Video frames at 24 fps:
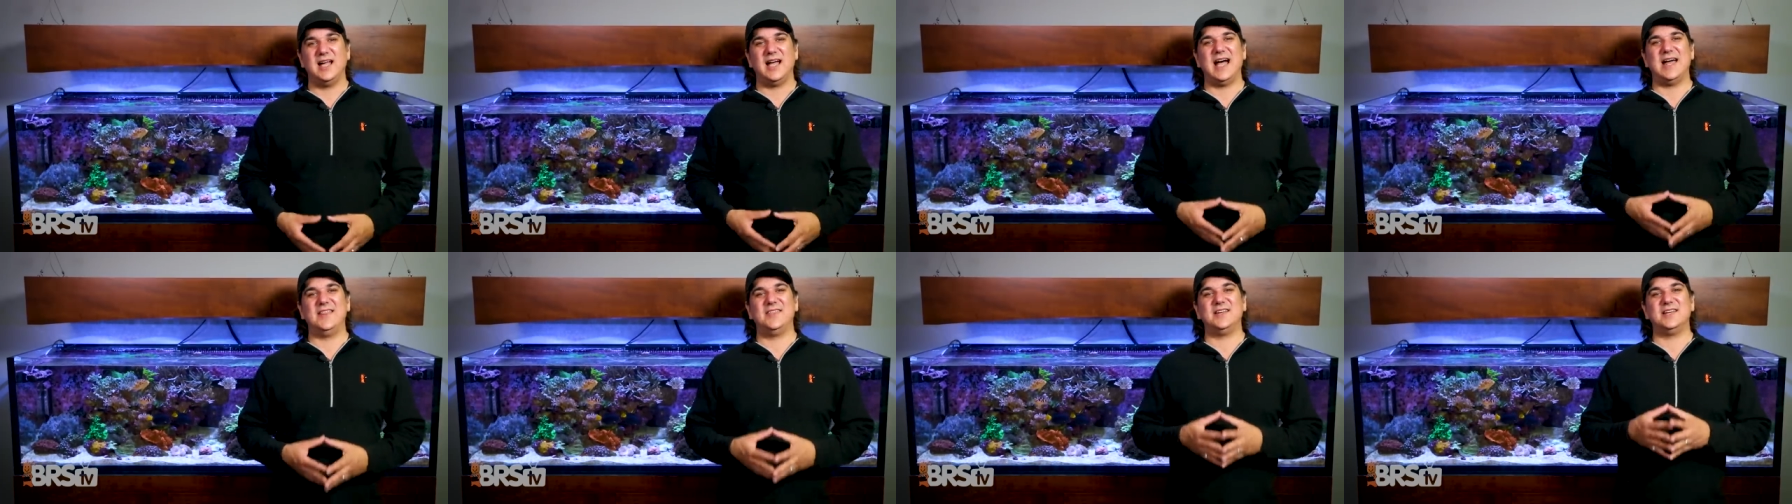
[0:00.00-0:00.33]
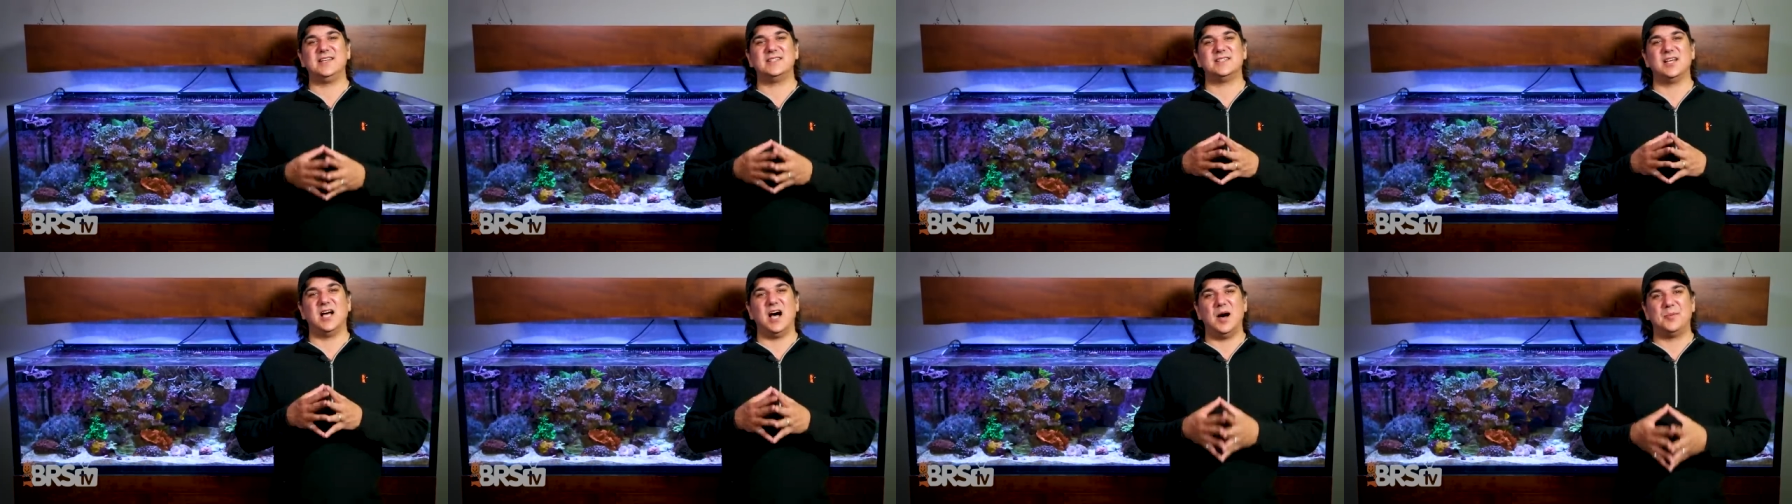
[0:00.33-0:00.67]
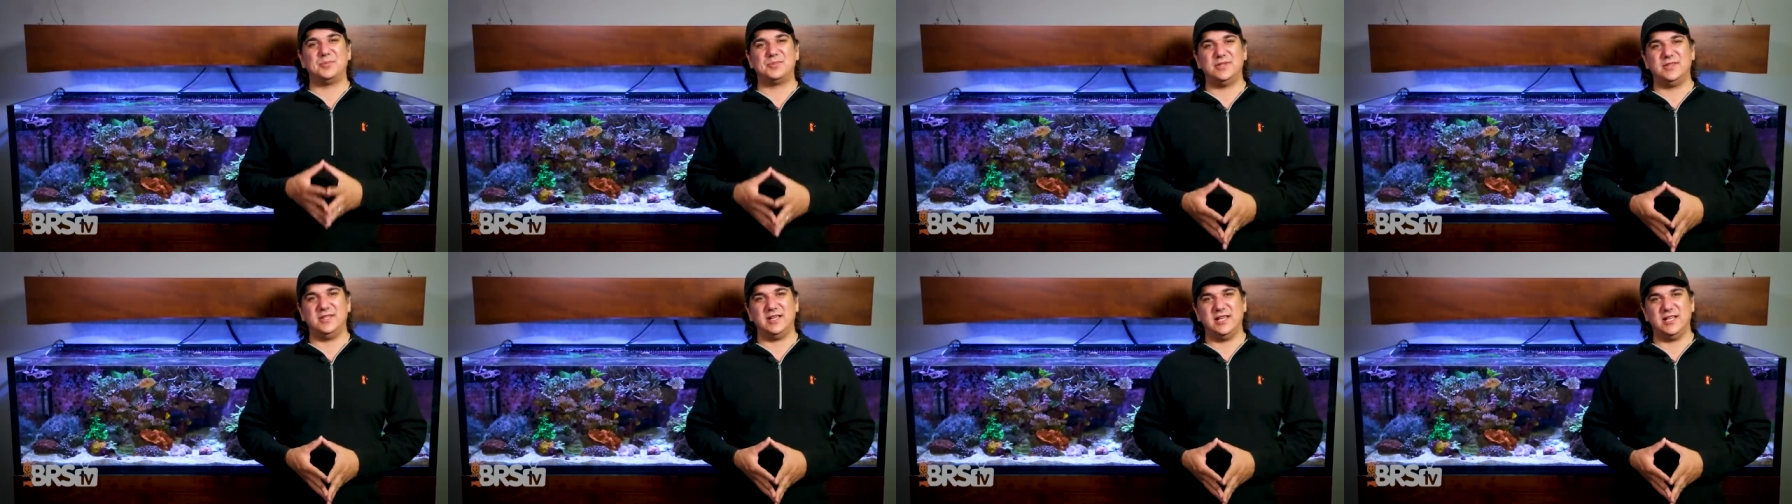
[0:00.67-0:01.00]
I think it's
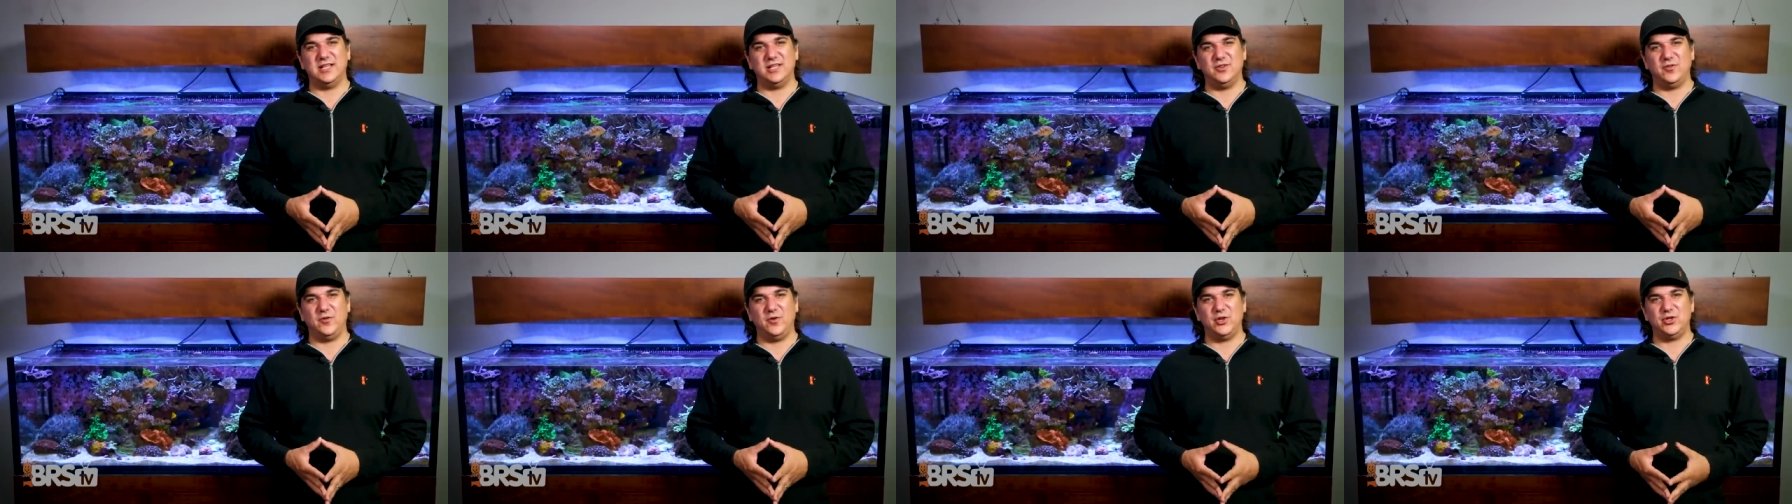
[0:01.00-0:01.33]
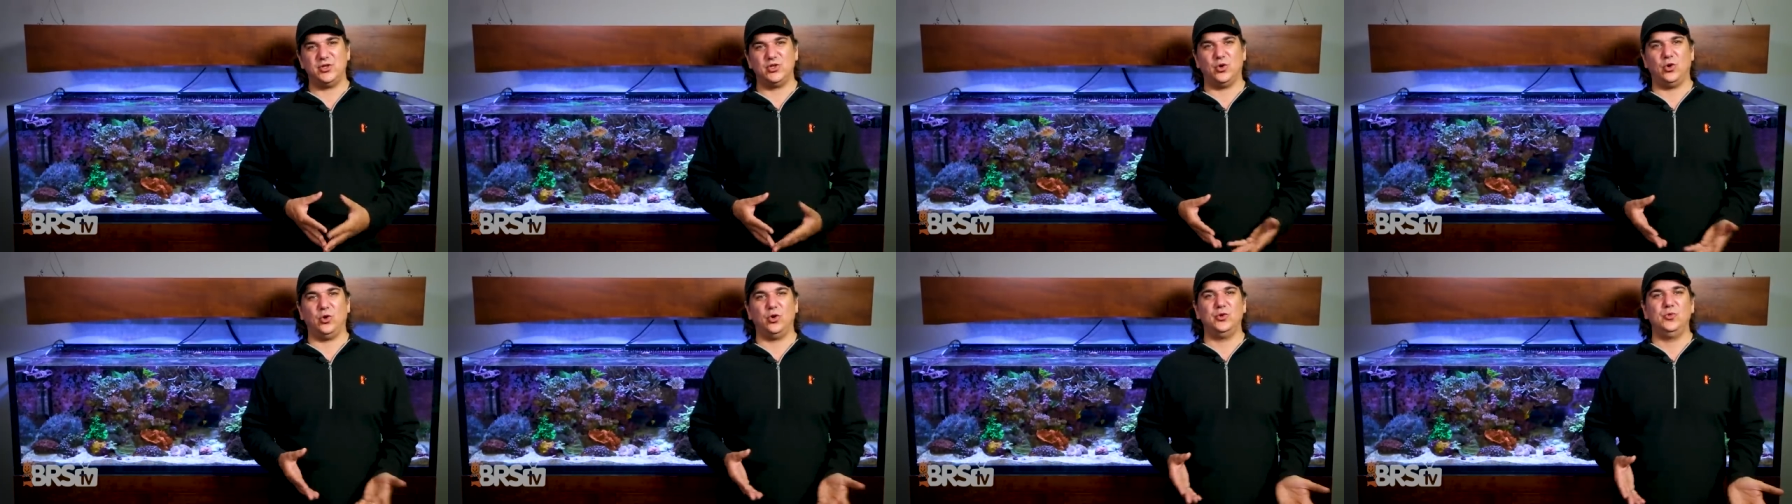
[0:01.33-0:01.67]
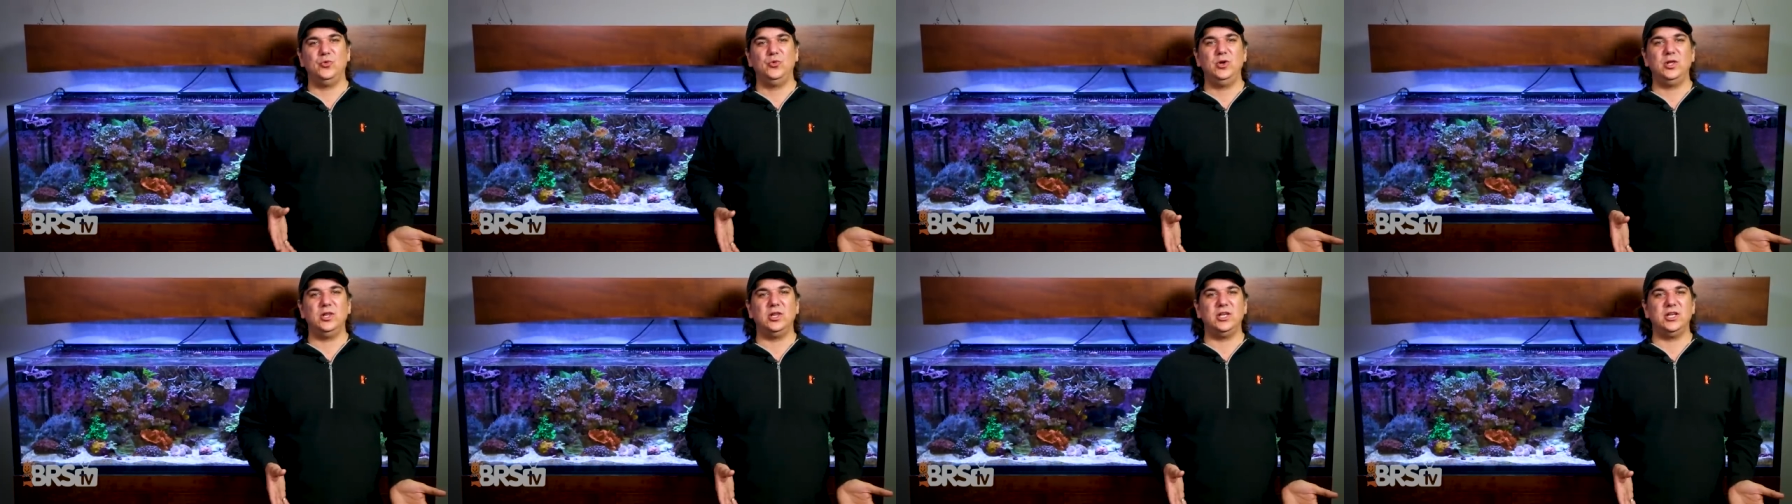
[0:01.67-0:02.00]
up to the individual,
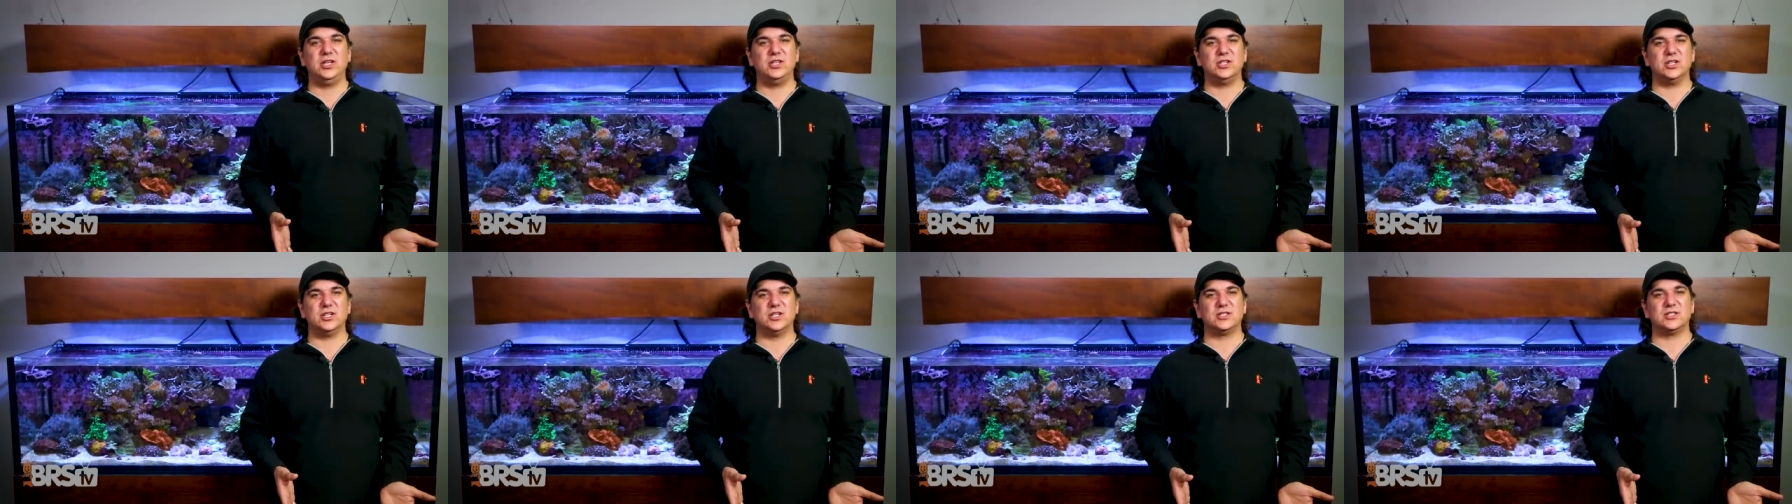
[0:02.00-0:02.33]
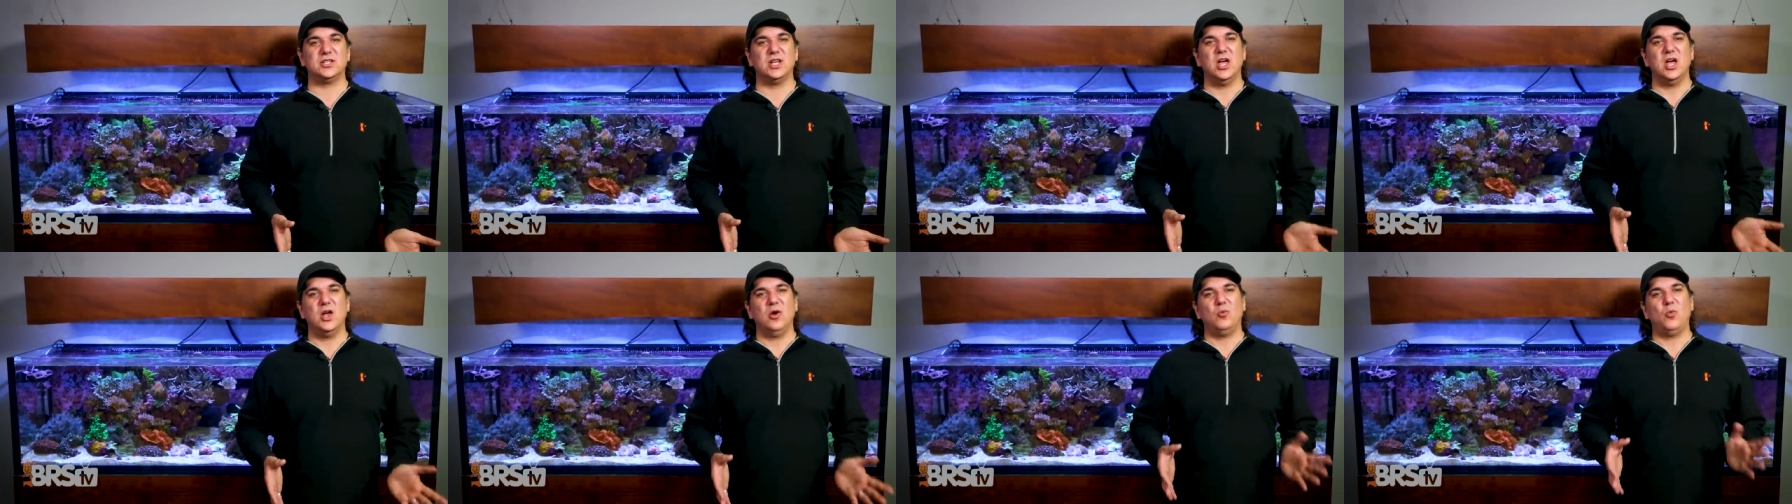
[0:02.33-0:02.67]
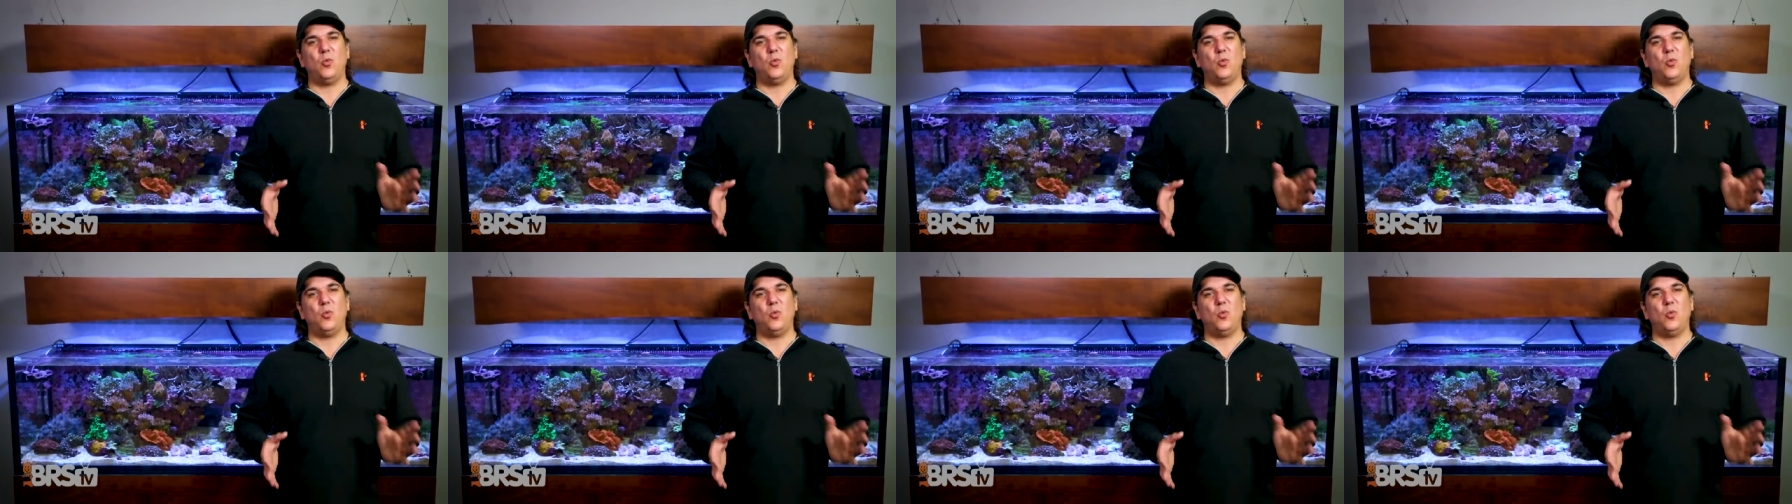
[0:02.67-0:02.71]
and really just